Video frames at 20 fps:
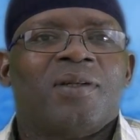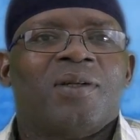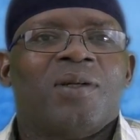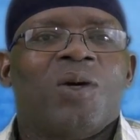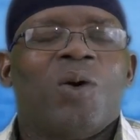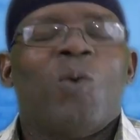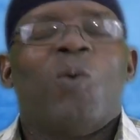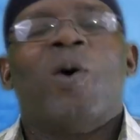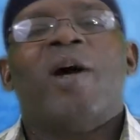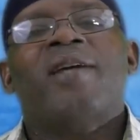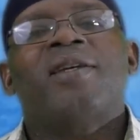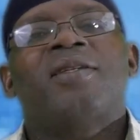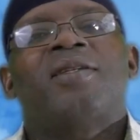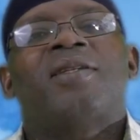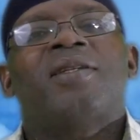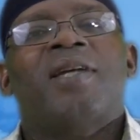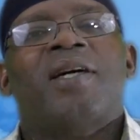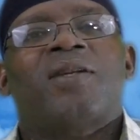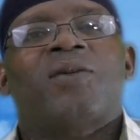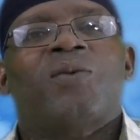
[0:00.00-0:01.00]
Why is
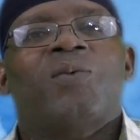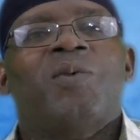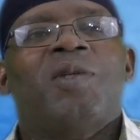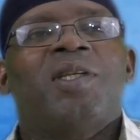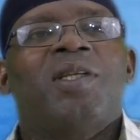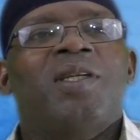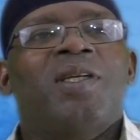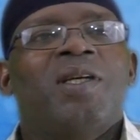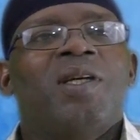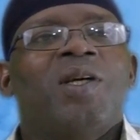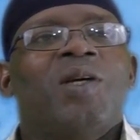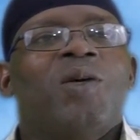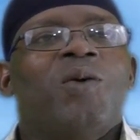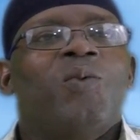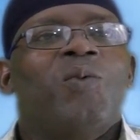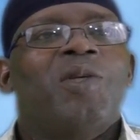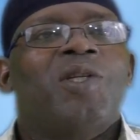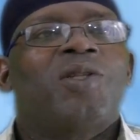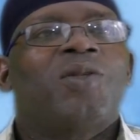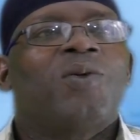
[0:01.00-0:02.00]
it that we
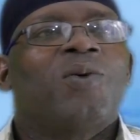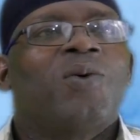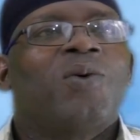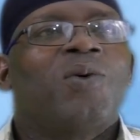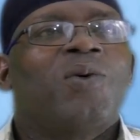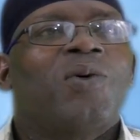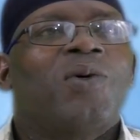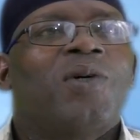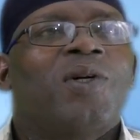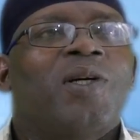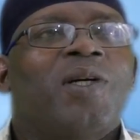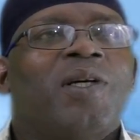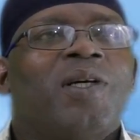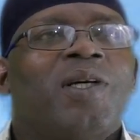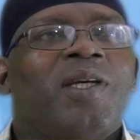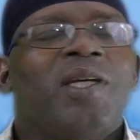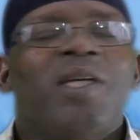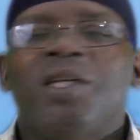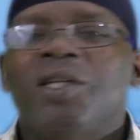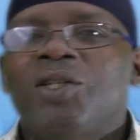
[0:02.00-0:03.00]
so
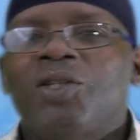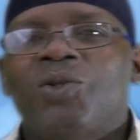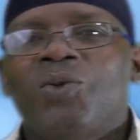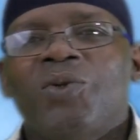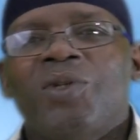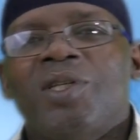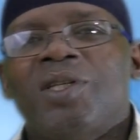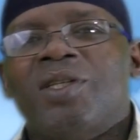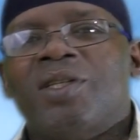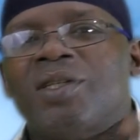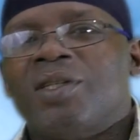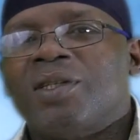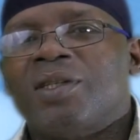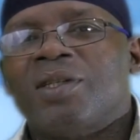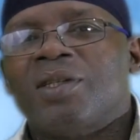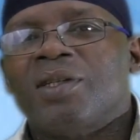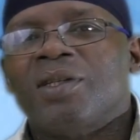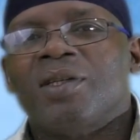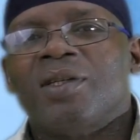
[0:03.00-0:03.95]
into this